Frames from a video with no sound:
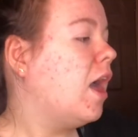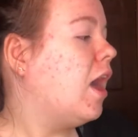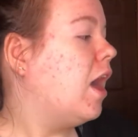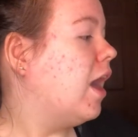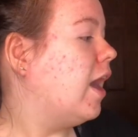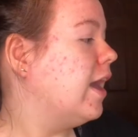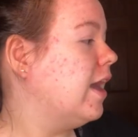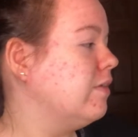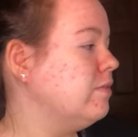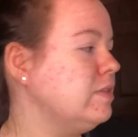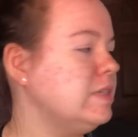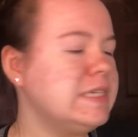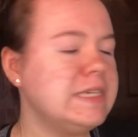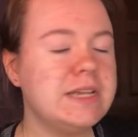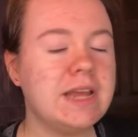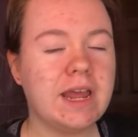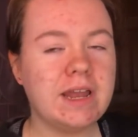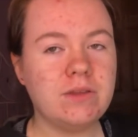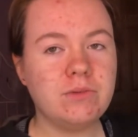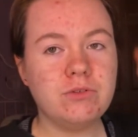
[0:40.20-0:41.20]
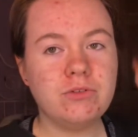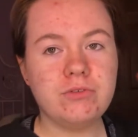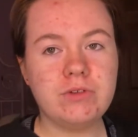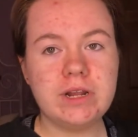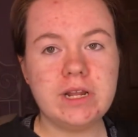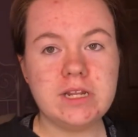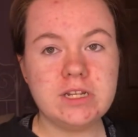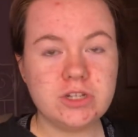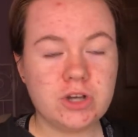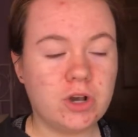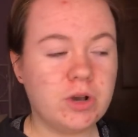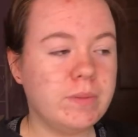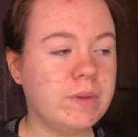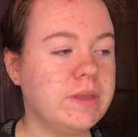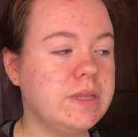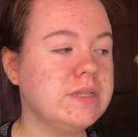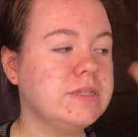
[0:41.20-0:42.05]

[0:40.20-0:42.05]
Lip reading: I haven't seen anyone really talk about this.